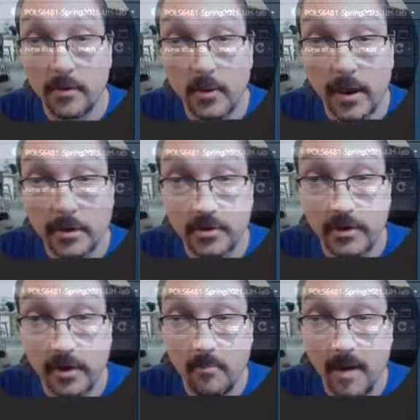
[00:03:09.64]
to
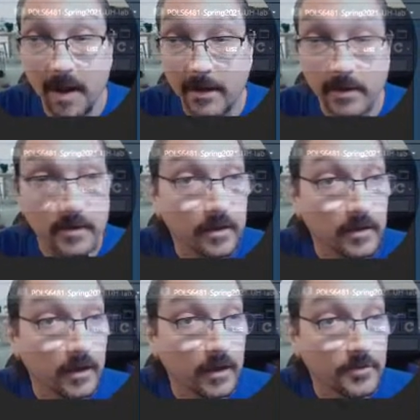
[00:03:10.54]
actually go back
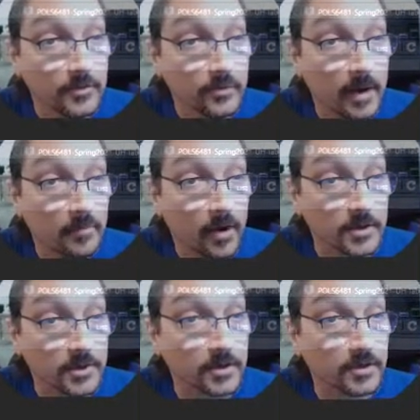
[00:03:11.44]
to that
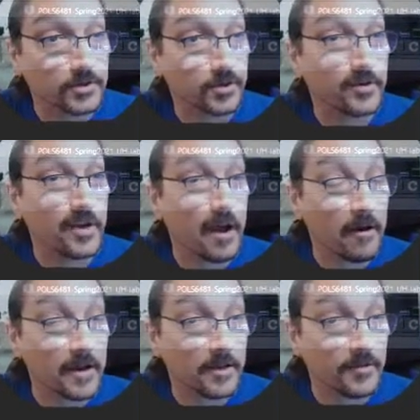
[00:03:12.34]
project and show you how
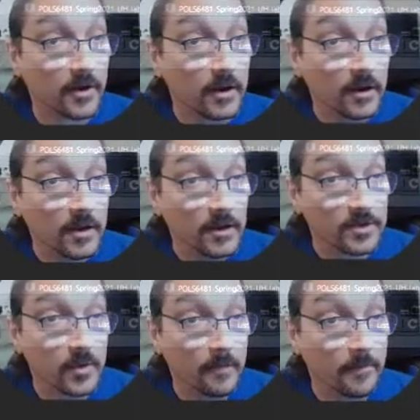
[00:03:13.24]
I get there.
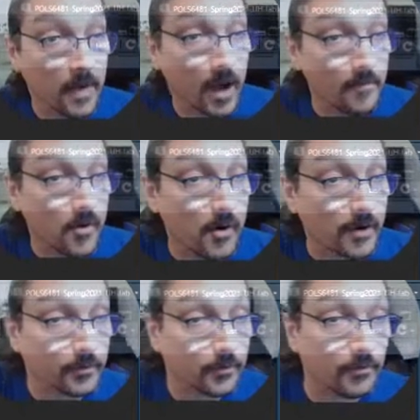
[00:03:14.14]
So I'm
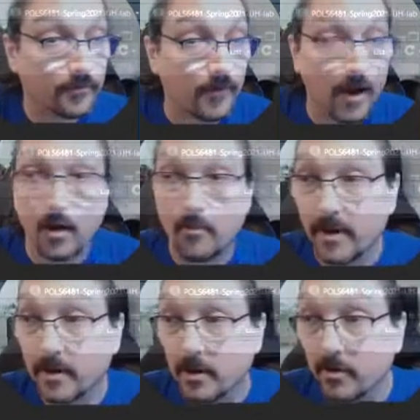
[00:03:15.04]
going through the file
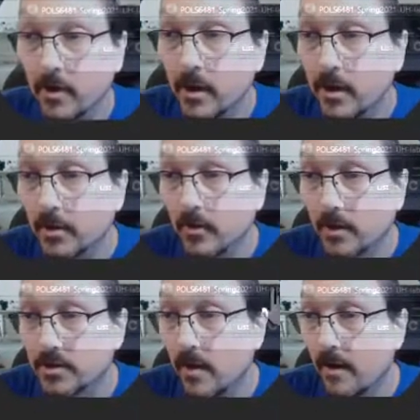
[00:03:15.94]
menu. You
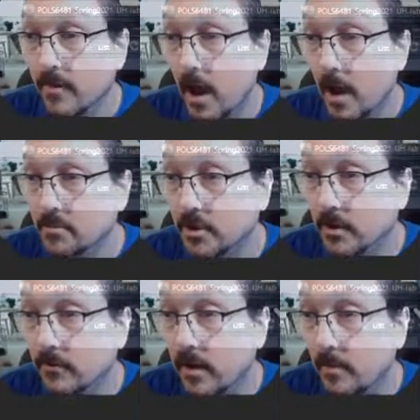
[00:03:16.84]
also have the
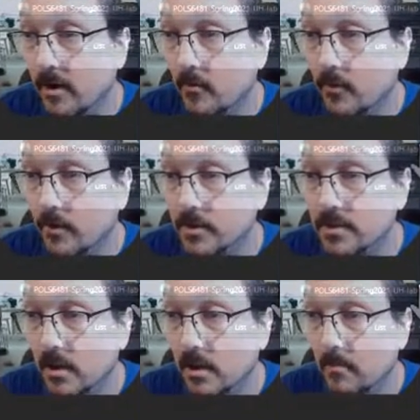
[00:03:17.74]
option of coming over to
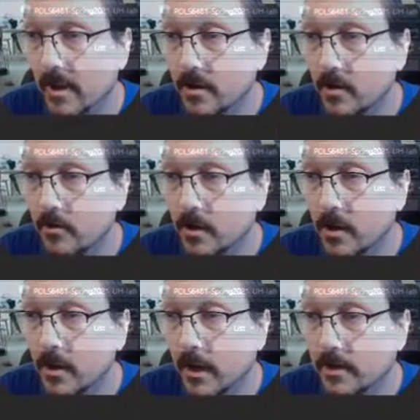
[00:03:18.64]
this little menu
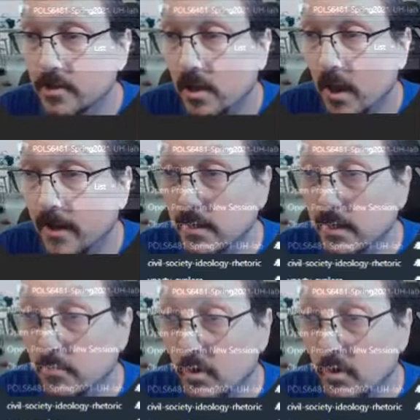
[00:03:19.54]
and selecting the